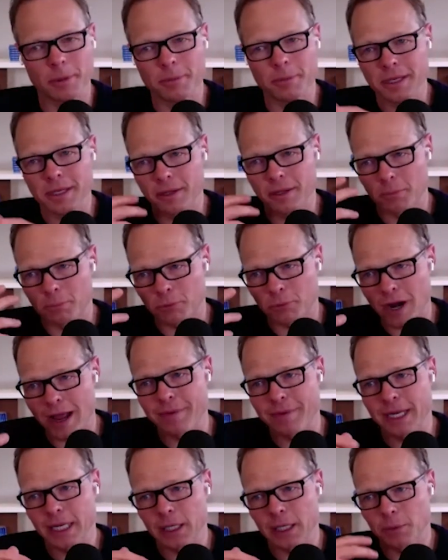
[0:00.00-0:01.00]
I mean they're
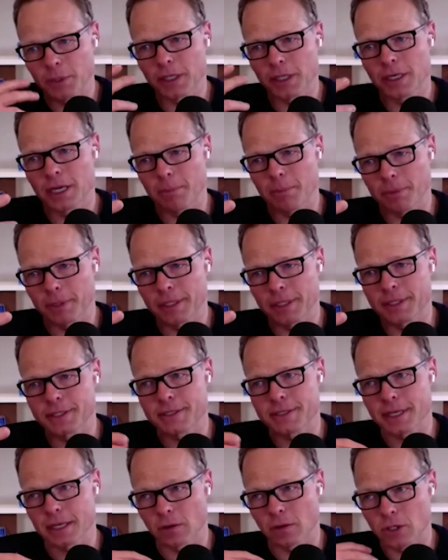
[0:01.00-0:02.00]
private equity
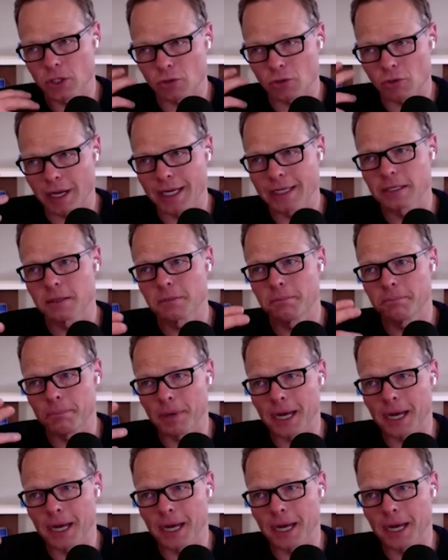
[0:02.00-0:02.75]
companies that are trying to